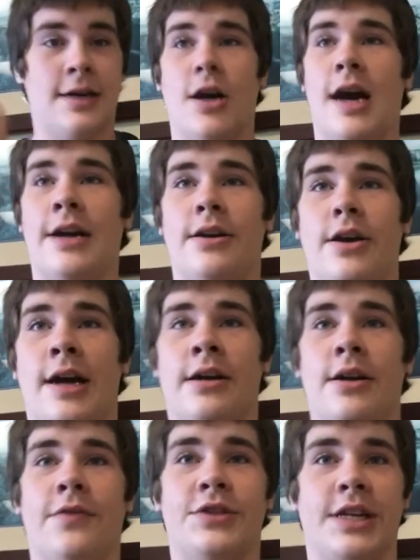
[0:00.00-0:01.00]
I don't know. I don't. Know,
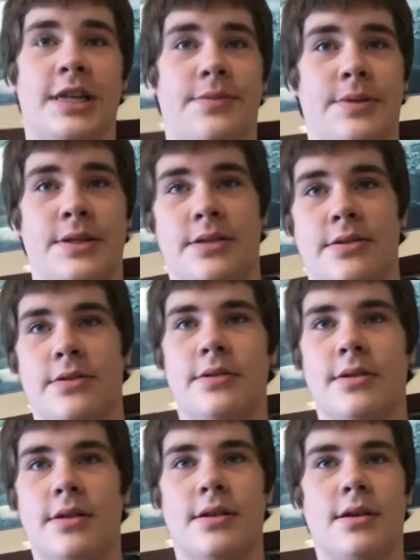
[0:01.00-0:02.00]
I don't know if Jacob is. I
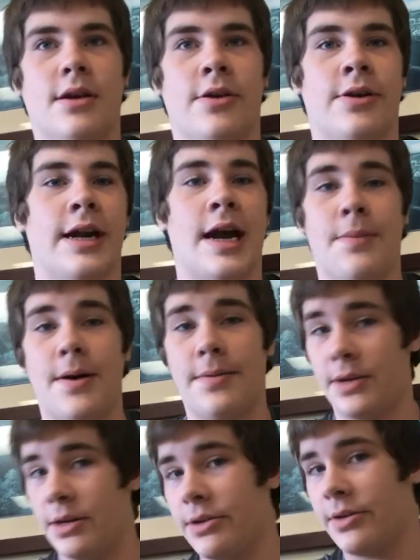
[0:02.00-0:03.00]
don't have money, so. All right. I'm
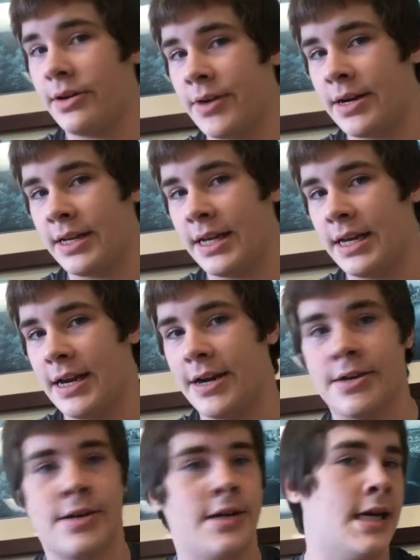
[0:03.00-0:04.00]
probably gonna go around and
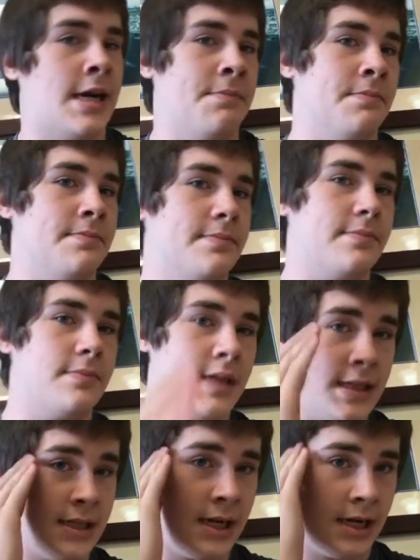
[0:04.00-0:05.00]
get a haircut. I'm.
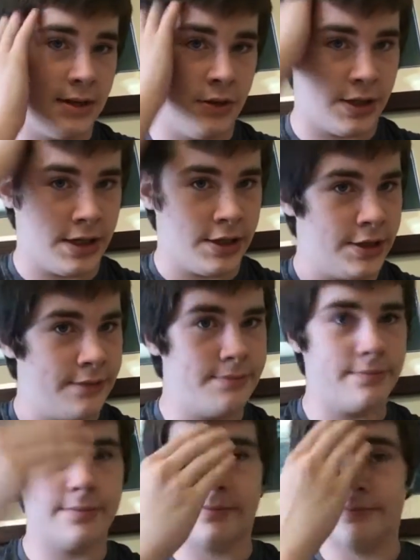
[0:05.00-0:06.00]
It's not looking
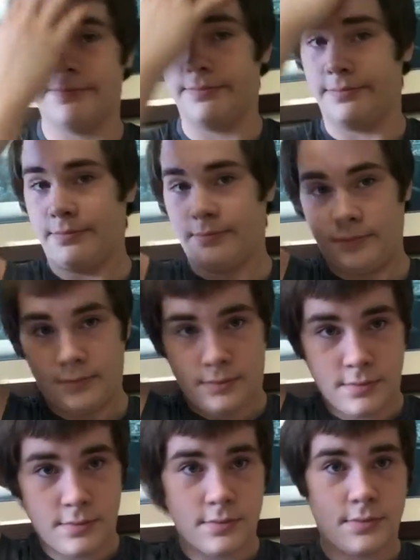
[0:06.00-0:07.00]
good. Unless you want to pay
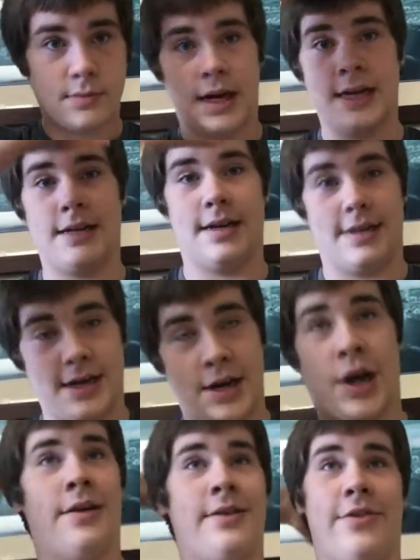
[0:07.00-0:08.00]
for my hair. I,
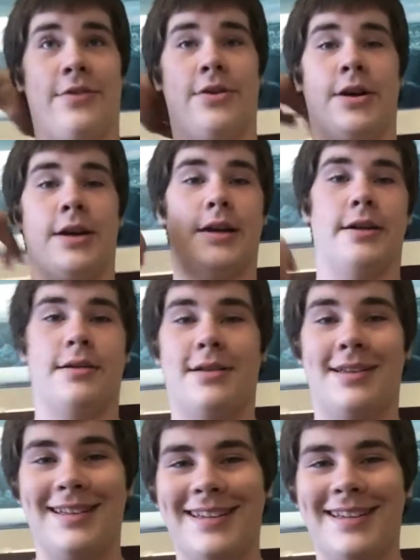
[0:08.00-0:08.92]
no, I'd rather not. Okay.